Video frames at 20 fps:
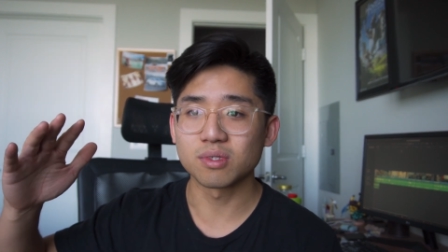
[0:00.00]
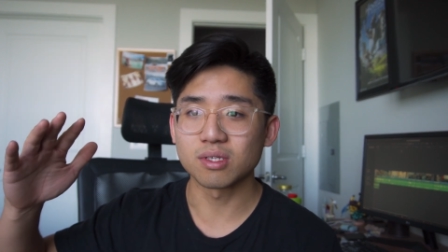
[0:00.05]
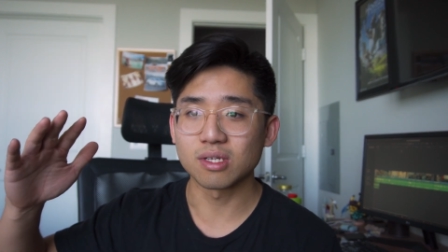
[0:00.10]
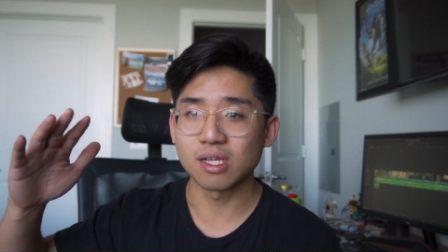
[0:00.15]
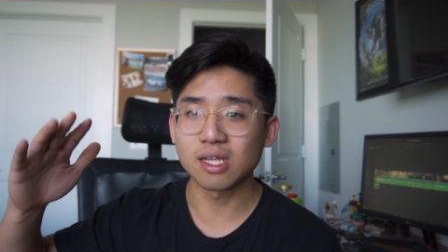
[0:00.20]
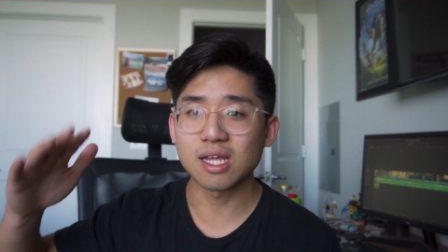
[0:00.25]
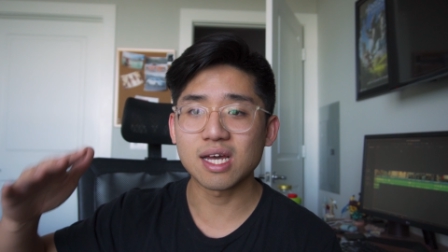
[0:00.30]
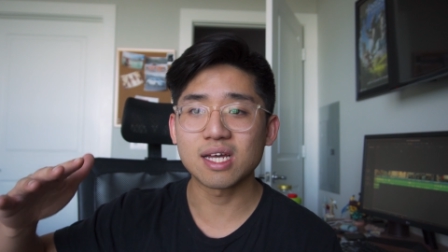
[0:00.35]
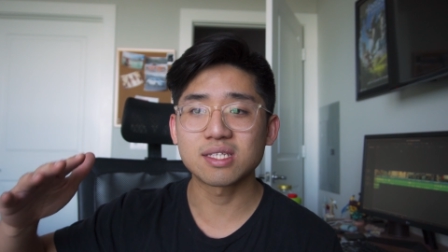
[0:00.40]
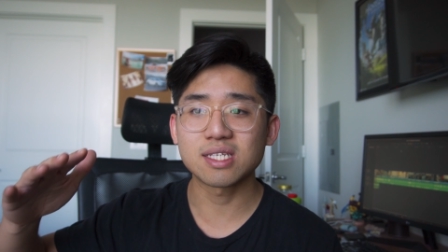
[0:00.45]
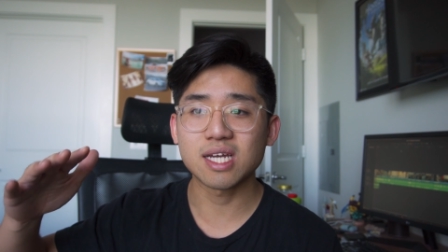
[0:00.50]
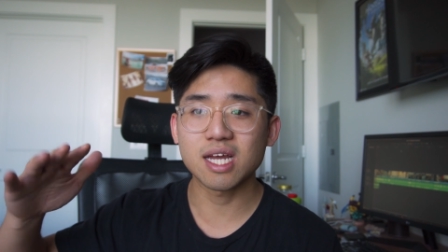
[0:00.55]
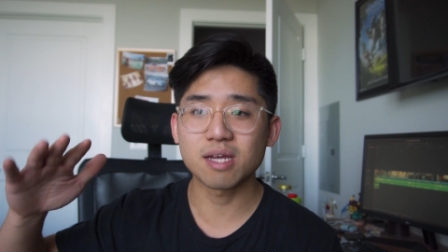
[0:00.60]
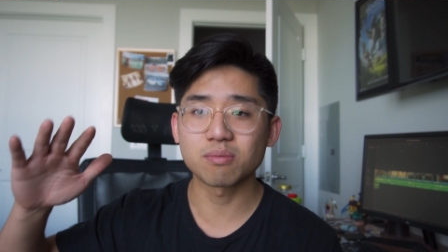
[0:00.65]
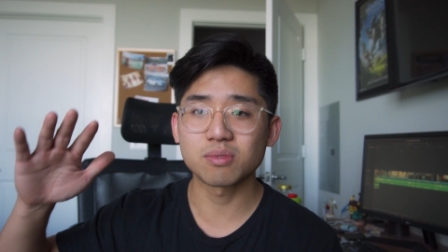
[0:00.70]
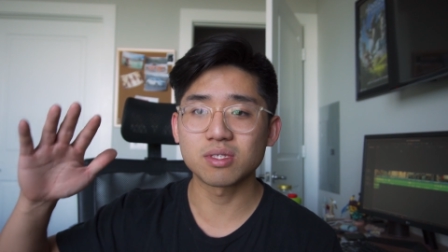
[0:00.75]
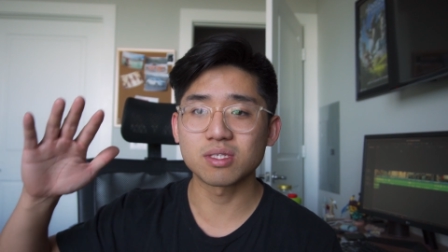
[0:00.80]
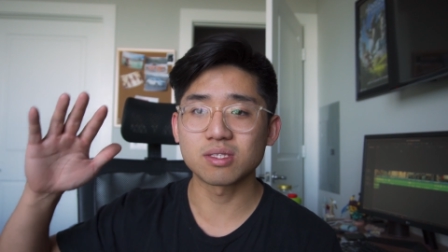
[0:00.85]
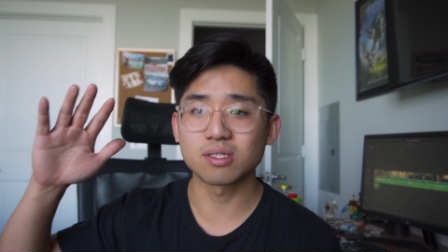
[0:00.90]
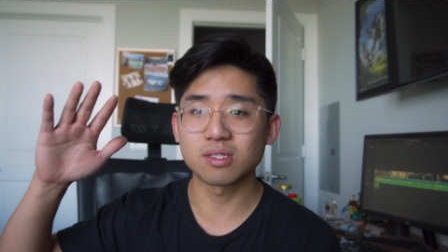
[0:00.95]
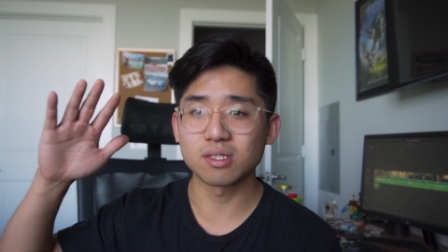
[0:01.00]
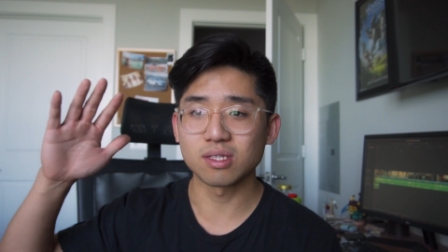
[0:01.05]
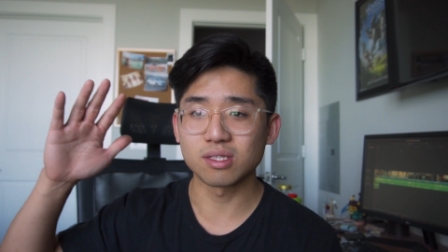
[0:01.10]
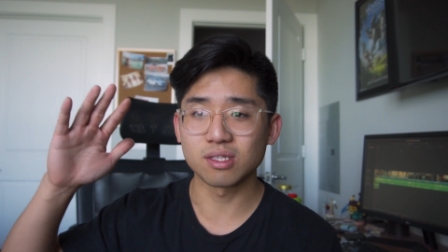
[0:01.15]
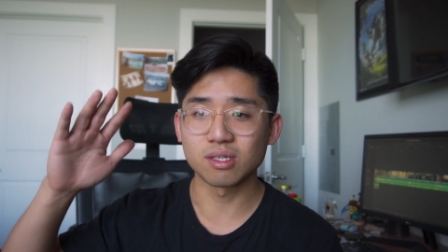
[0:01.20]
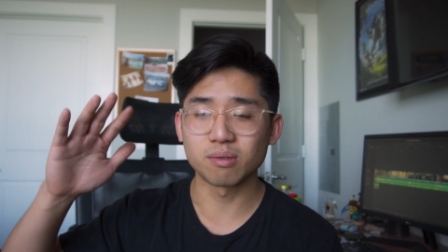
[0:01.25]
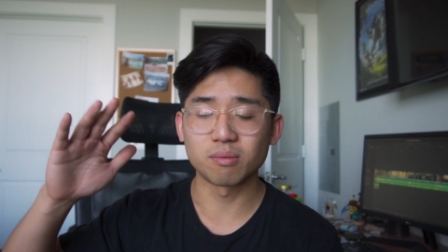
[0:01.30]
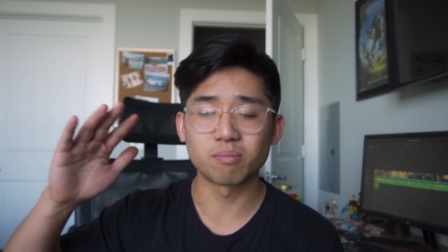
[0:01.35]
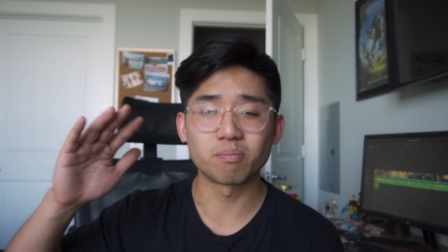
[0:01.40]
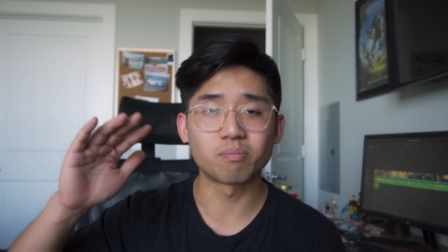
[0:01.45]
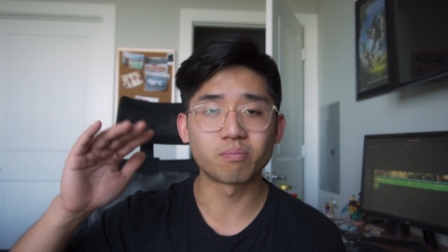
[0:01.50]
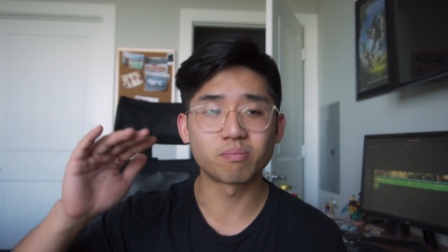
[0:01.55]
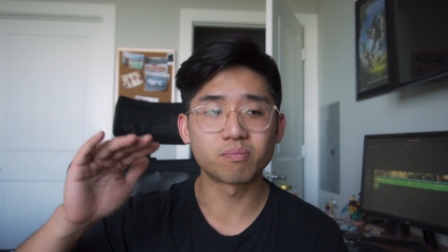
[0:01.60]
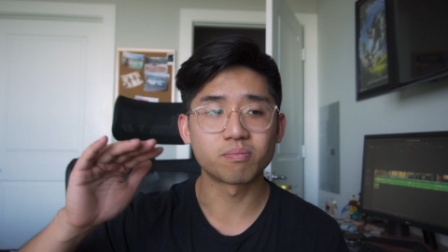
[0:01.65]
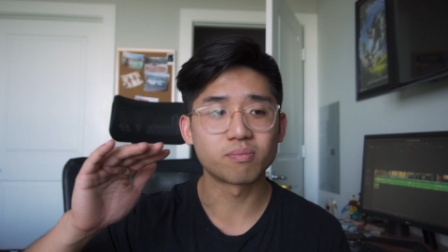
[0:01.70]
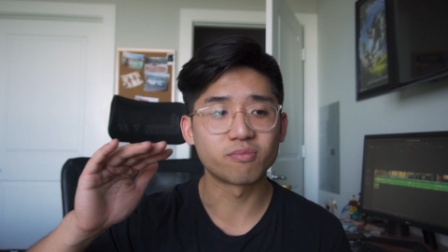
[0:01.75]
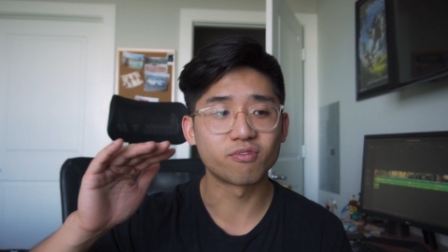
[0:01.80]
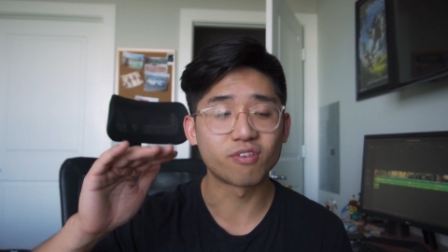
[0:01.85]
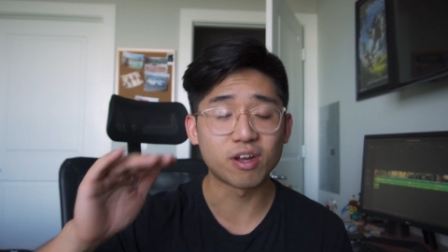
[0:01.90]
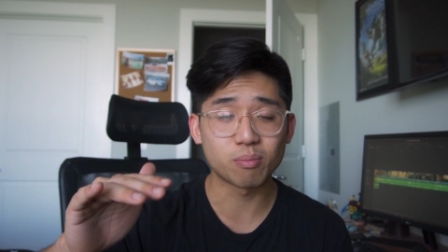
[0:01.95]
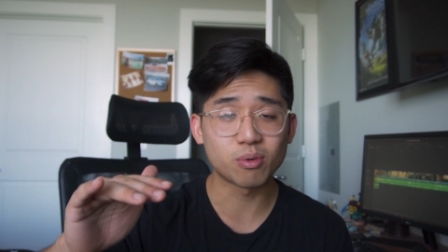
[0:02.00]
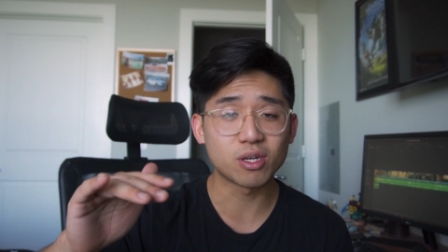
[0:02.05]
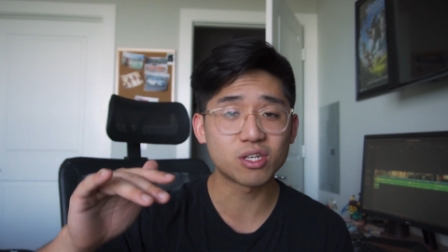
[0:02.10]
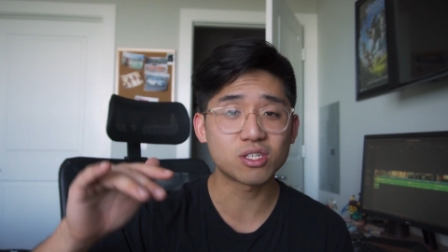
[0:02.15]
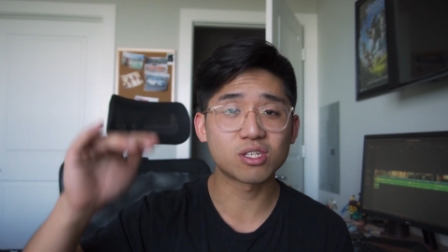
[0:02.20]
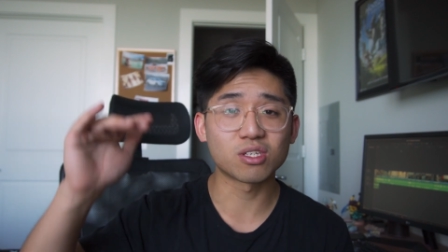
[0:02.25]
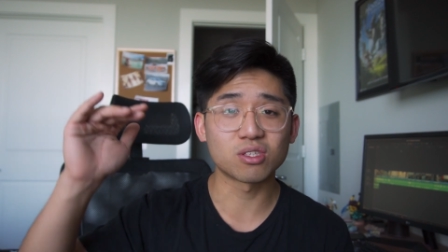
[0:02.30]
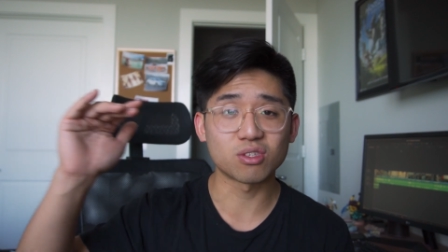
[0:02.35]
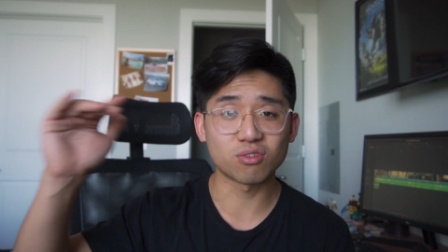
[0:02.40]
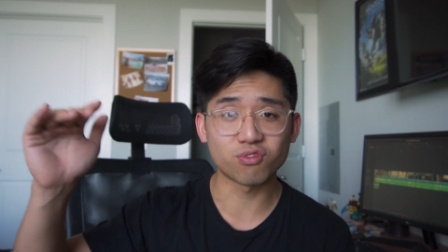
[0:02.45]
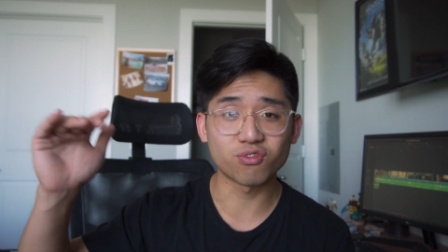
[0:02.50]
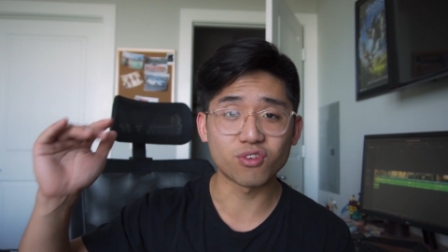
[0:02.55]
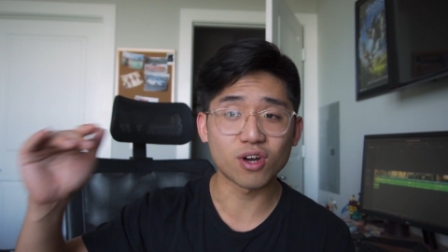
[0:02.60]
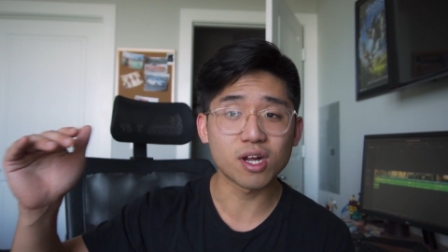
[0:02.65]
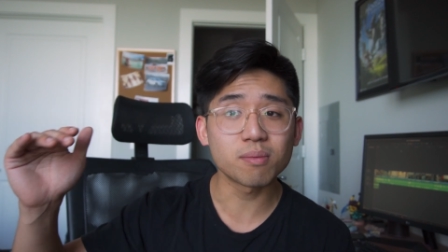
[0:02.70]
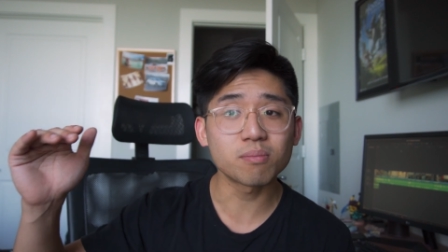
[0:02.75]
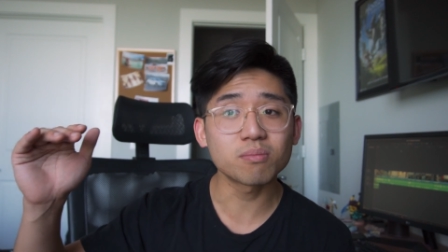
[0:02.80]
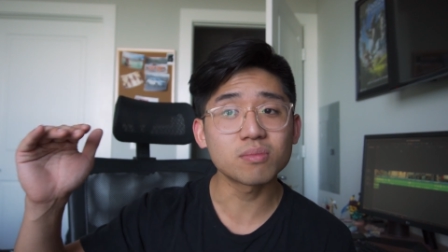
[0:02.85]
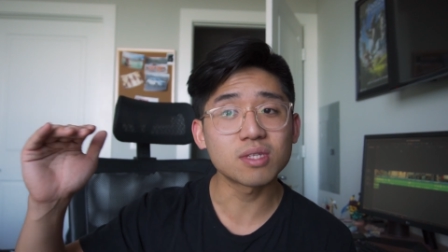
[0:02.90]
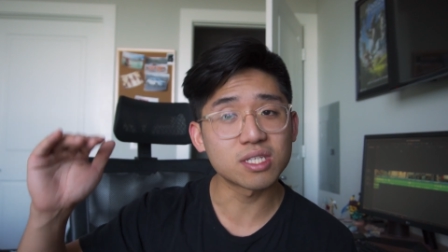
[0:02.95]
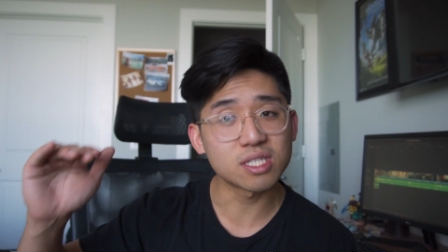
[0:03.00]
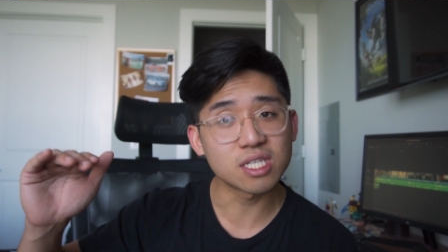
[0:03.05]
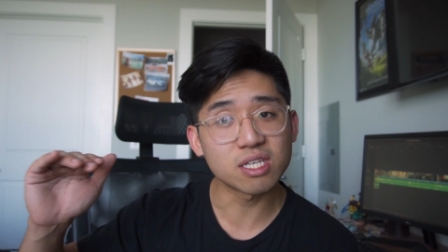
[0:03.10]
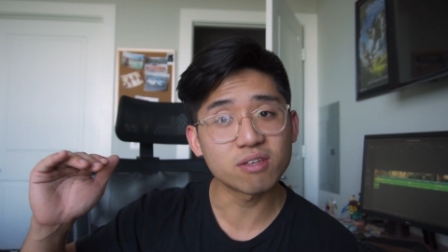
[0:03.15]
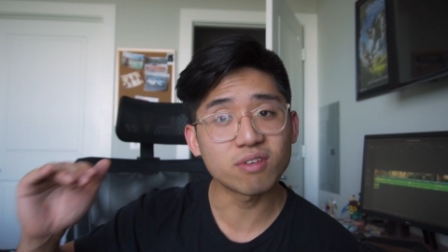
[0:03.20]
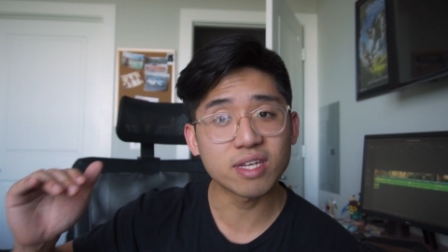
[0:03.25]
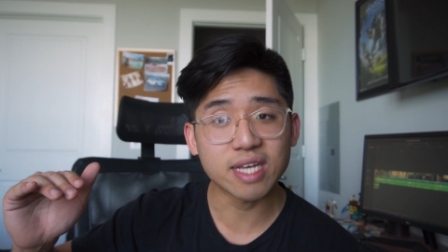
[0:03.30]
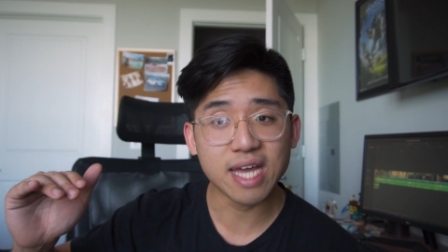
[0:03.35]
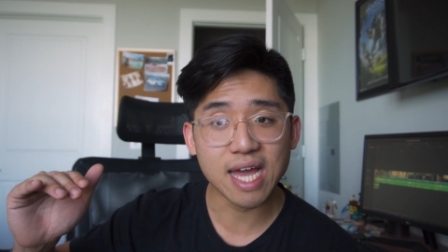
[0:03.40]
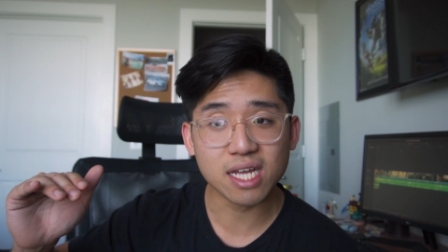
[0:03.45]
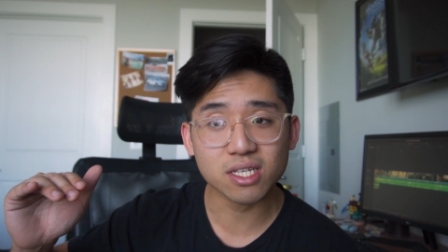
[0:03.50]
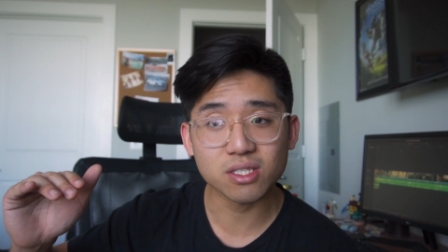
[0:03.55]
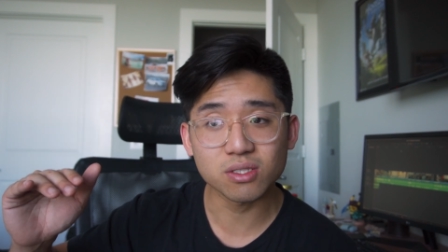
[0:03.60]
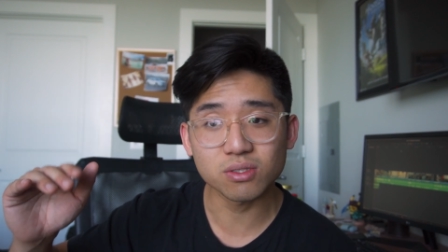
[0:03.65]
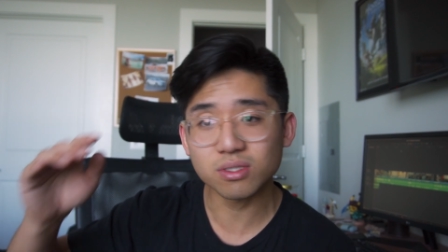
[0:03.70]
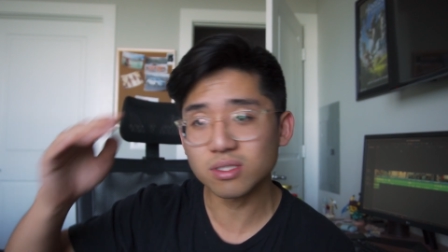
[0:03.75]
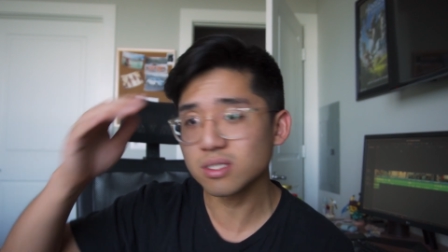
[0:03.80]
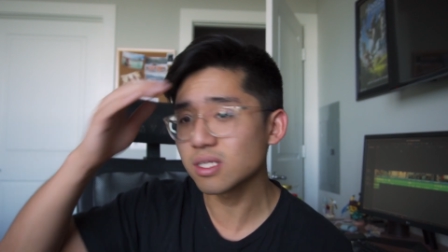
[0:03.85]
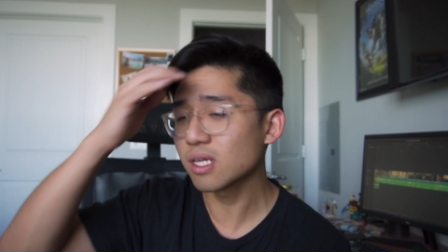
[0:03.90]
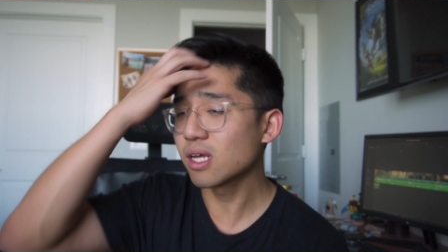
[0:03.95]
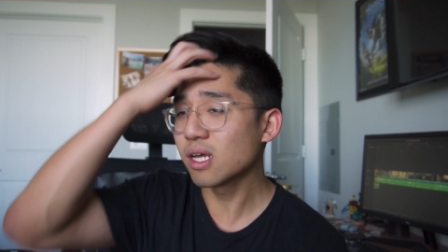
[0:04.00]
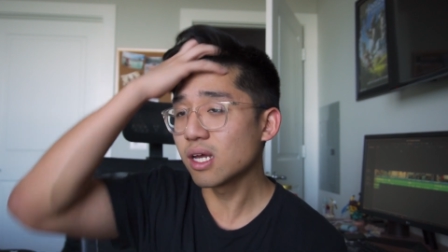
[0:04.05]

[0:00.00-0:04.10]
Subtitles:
a lot of times the vibrations from the CV axles,